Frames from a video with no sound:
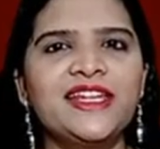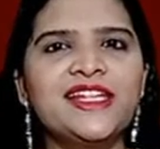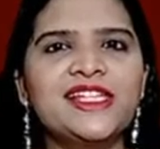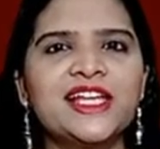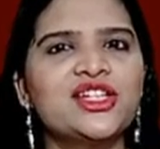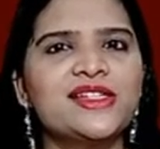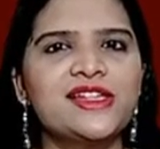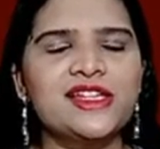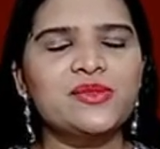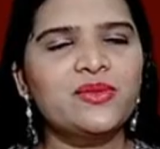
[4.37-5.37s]
this lecture
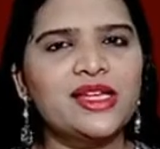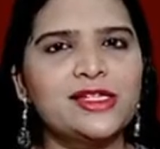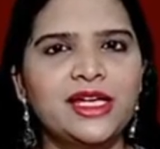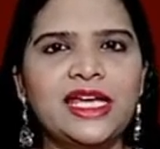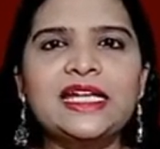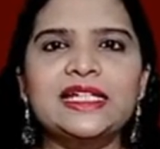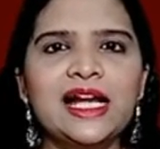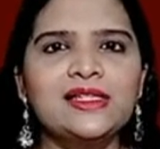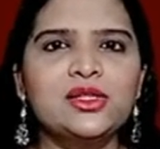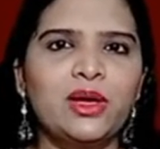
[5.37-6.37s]
series, we are studying
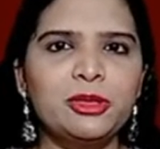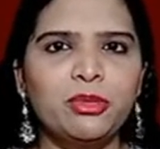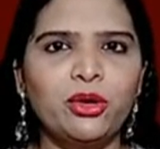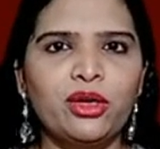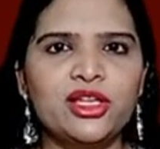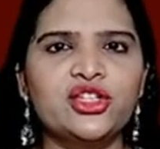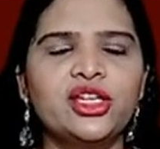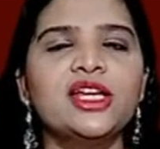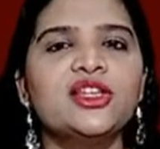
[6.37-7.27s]
Class 12 Biology,